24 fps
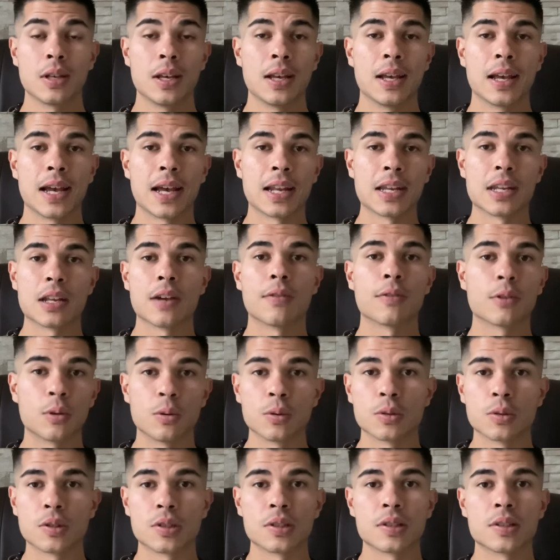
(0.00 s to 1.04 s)
and the other
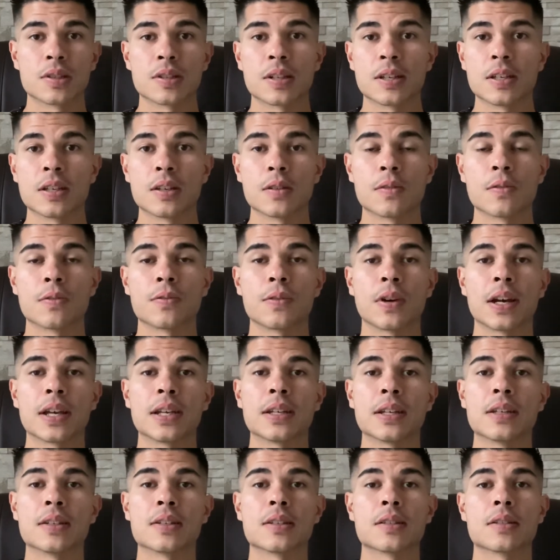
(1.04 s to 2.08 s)
courses that you can
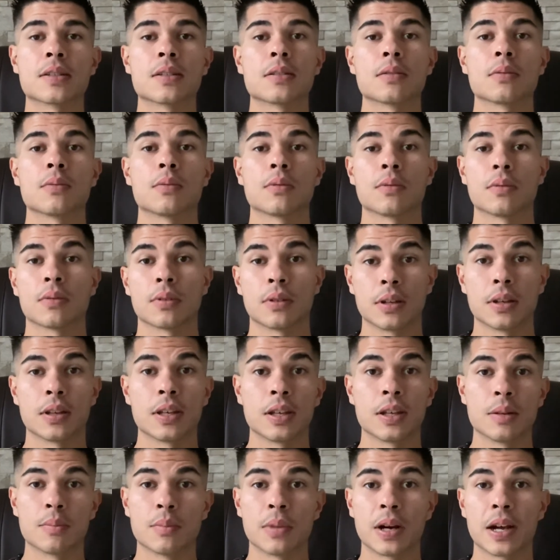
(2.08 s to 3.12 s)
find in
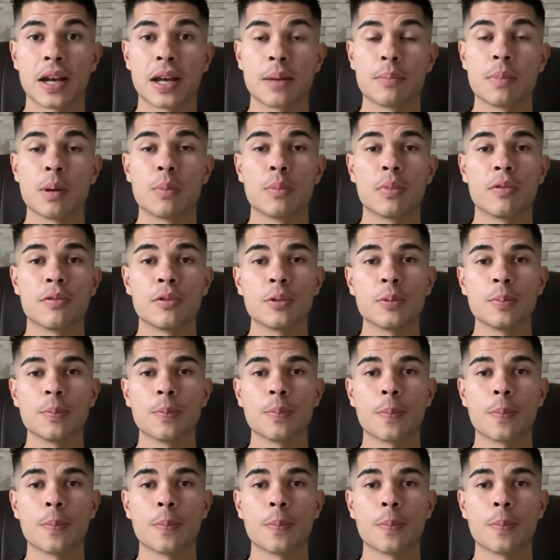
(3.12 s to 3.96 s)
my member vault.